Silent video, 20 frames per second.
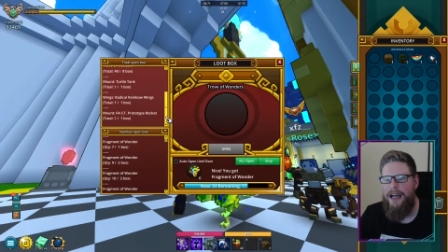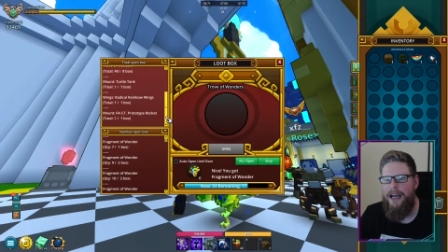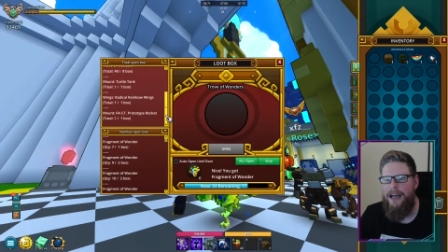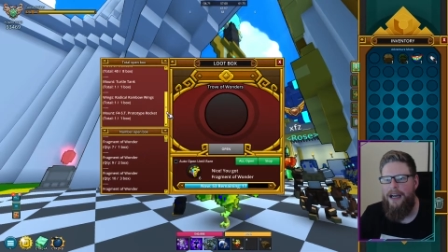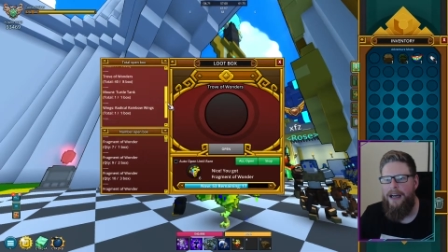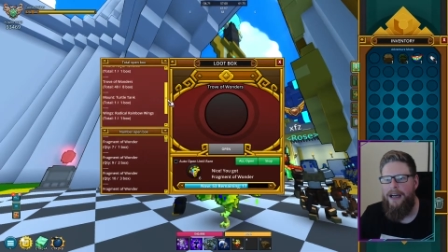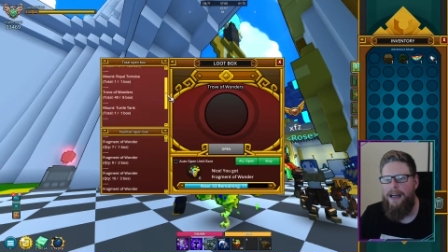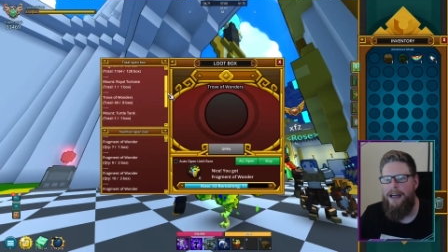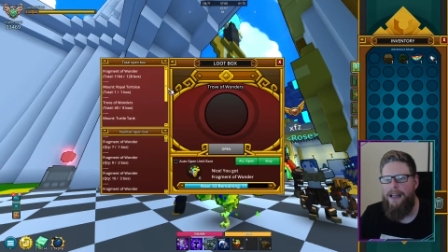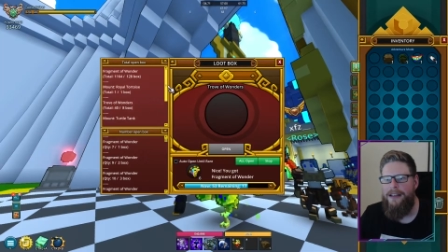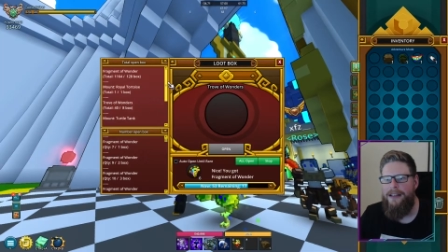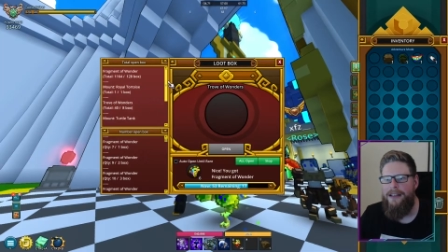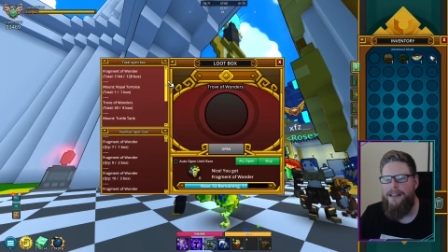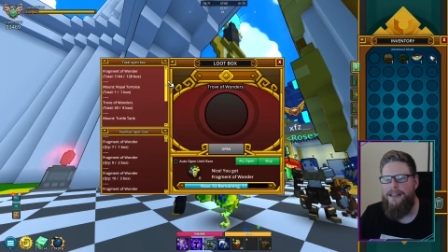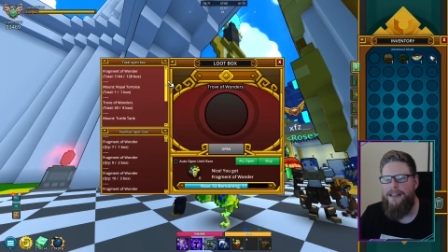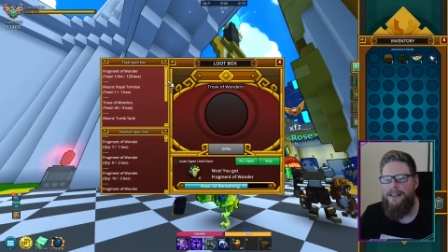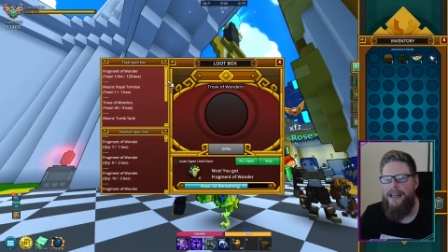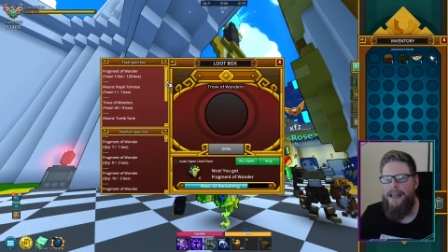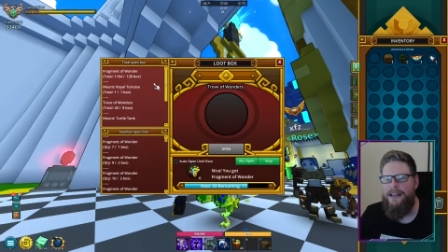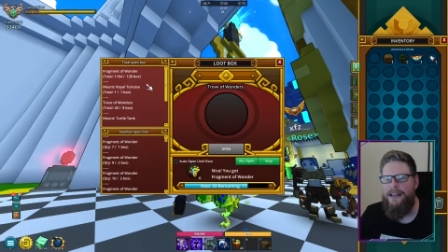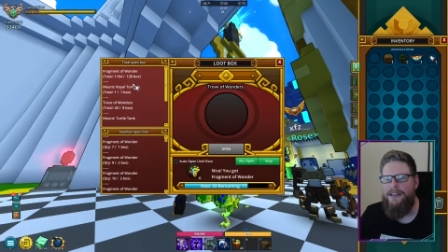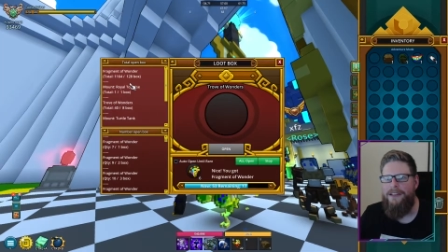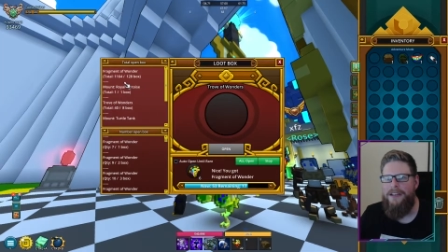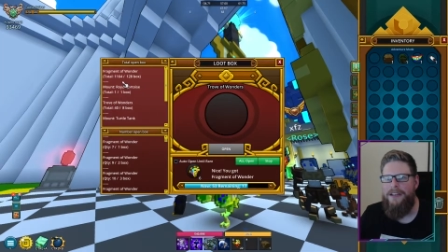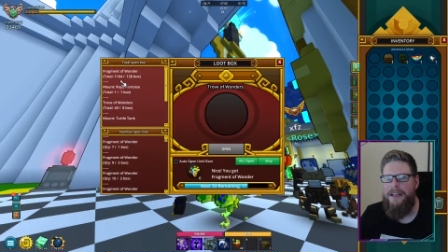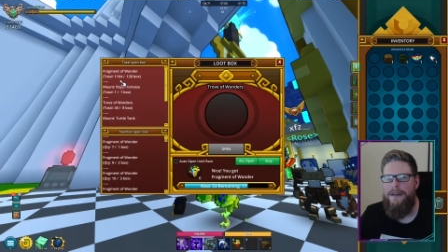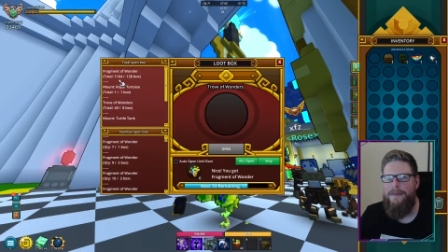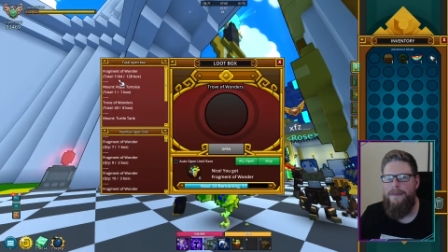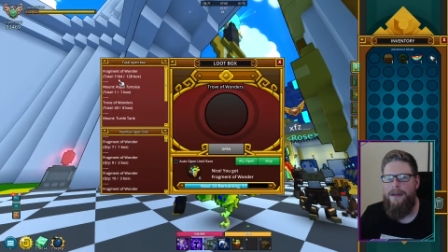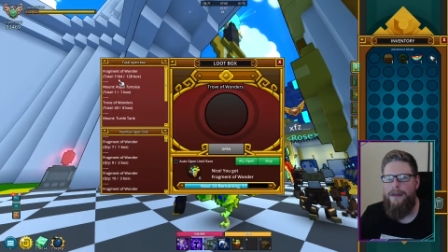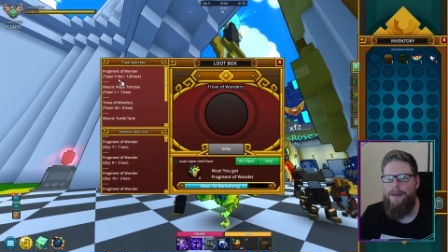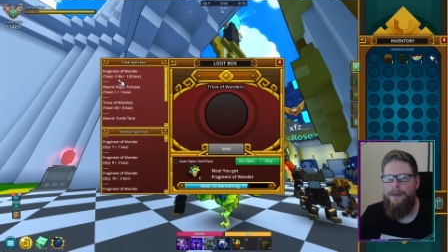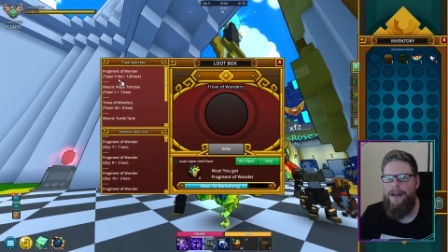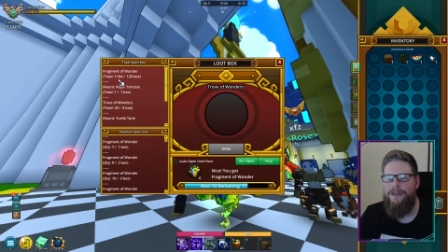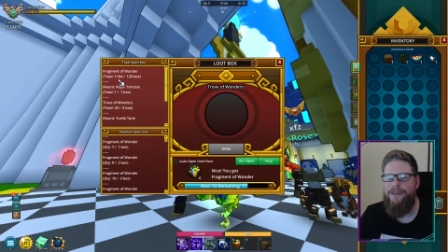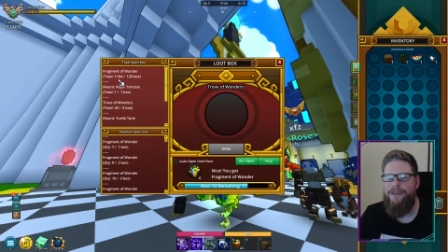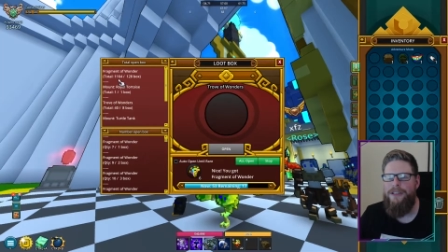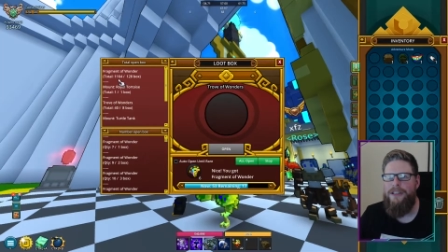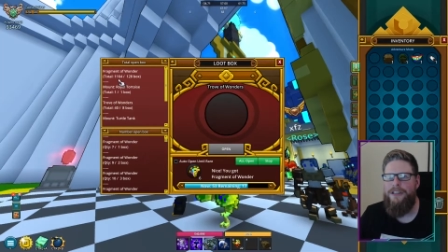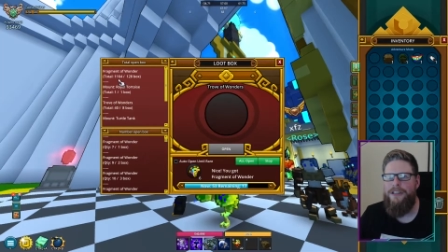And then that, and then about,